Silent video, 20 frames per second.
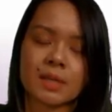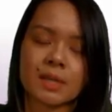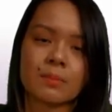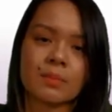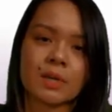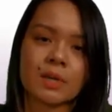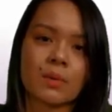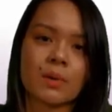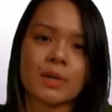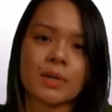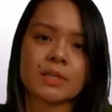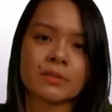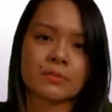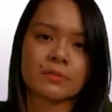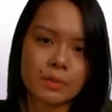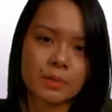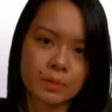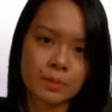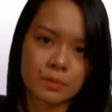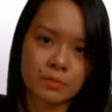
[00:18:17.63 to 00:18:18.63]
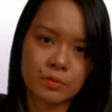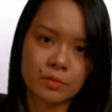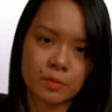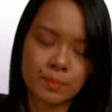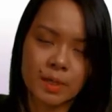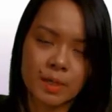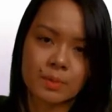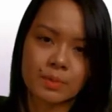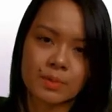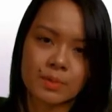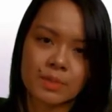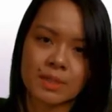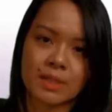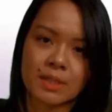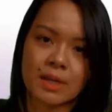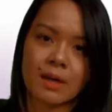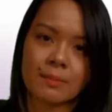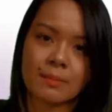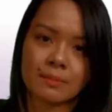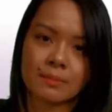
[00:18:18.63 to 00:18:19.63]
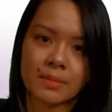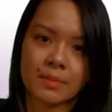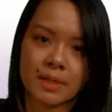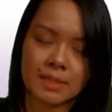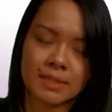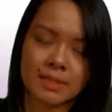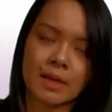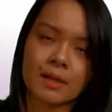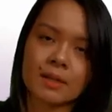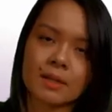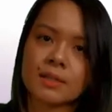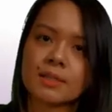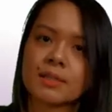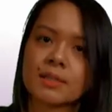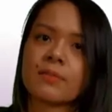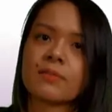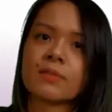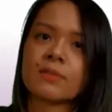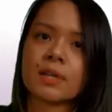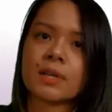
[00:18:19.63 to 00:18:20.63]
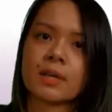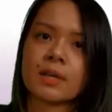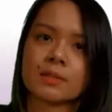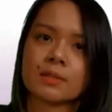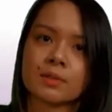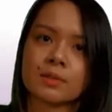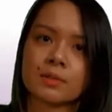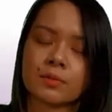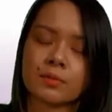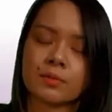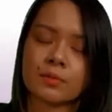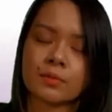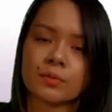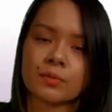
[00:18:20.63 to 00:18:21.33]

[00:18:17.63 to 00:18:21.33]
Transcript: can be quite difficult for people to come exactly 7 days or